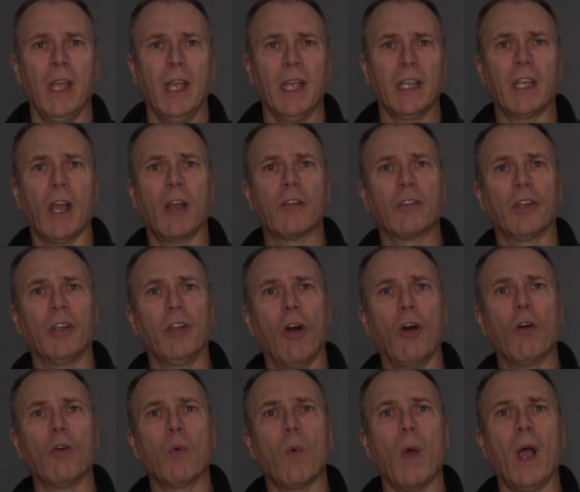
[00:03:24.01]
it goes a
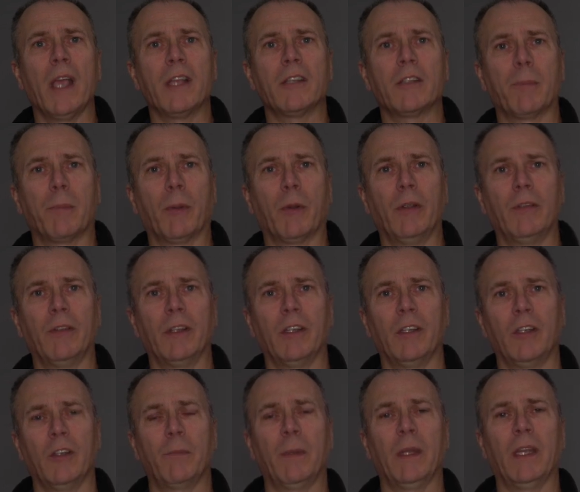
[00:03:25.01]
long way to proving
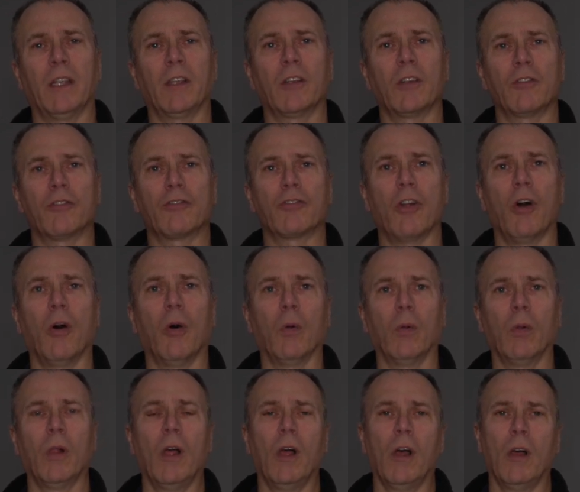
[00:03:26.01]
that you've been in
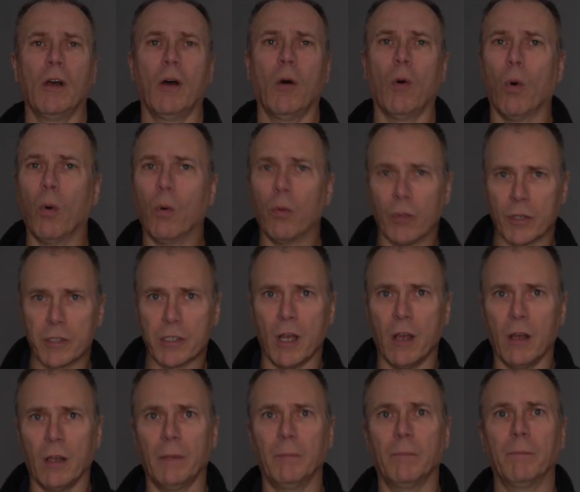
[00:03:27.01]
control all the
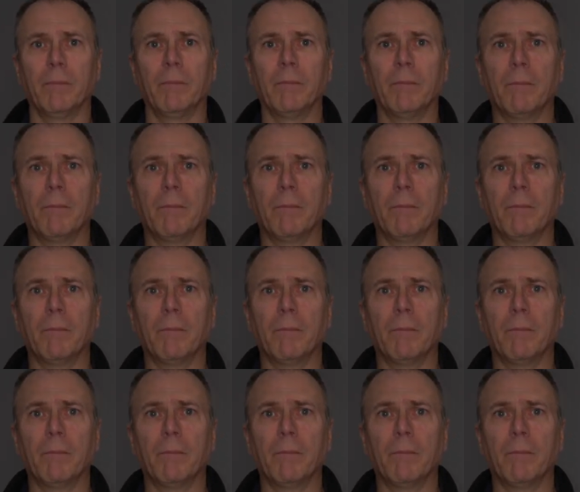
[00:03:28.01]
time.